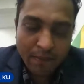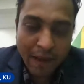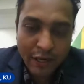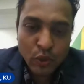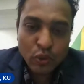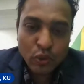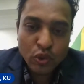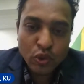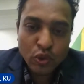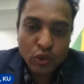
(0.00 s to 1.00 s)
Byju's
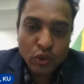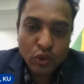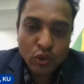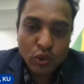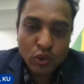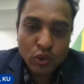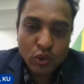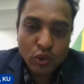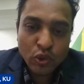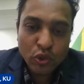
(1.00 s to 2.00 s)
turned into a
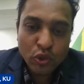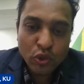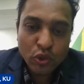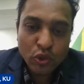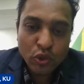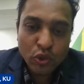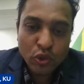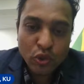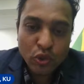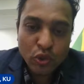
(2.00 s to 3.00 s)
unicorn within a very
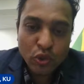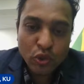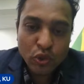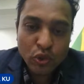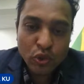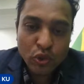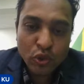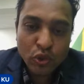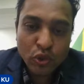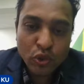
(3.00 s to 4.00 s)
short span of time
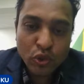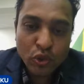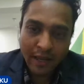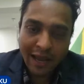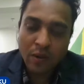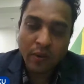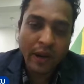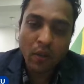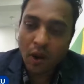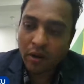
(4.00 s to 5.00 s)
and look
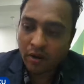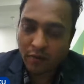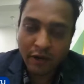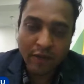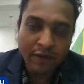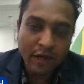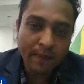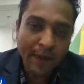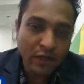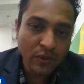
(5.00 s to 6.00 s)
at what
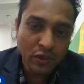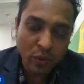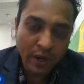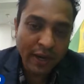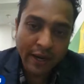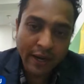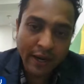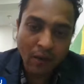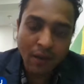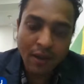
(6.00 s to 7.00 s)
Raveendran Byju is doing right
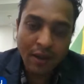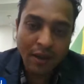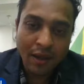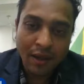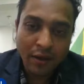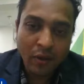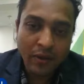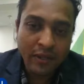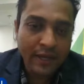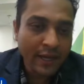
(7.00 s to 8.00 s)
now. Uh, you know,
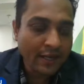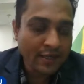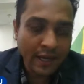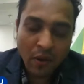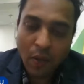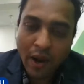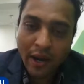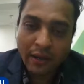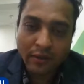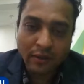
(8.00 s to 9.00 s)
he has
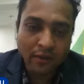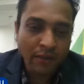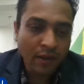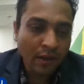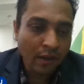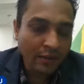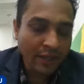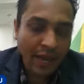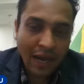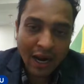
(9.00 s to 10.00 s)
acquired uh, uh,
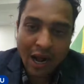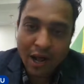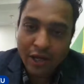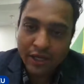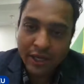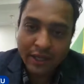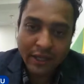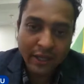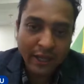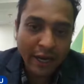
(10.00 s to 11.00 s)
the Aakash and
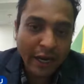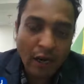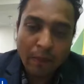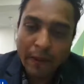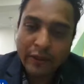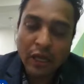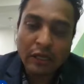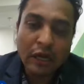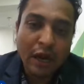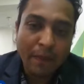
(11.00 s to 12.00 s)
then the Gradeup and the
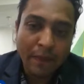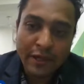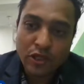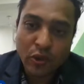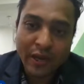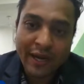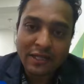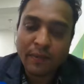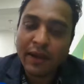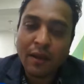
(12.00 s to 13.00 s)
other companies. So
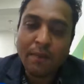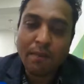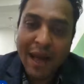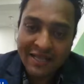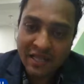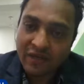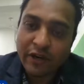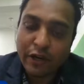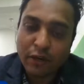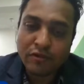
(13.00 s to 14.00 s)
has become massive
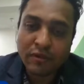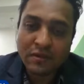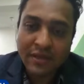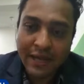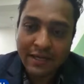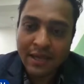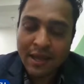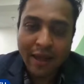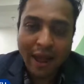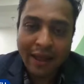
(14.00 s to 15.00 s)
in terms of size
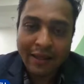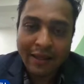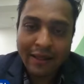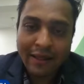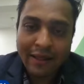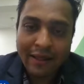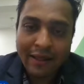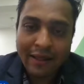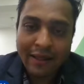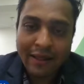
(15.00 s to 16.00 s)
and, and the
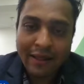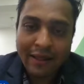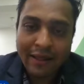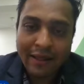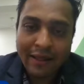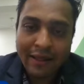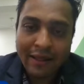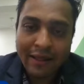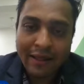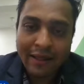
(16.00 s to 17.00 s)
growth has been very,
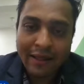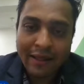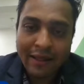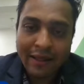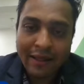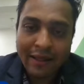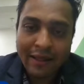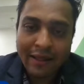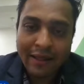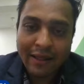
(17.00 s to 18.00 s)
very organic as
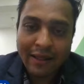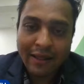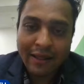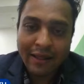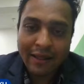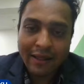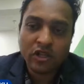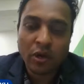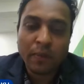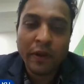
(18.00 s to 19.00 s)
well as phenomenal within a
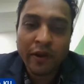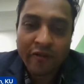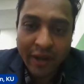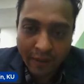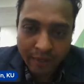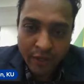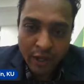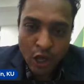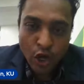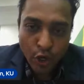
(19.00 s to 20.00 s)
short period of time.
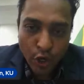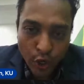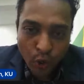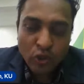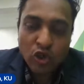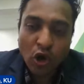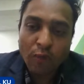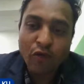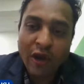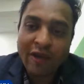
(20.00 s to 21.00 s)
No
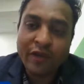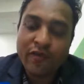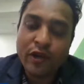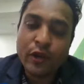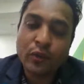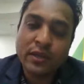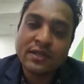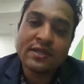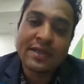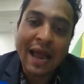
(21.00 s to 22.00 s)
job would have given you
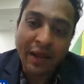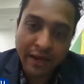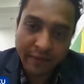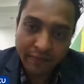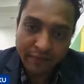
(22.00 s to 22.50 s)
this salary.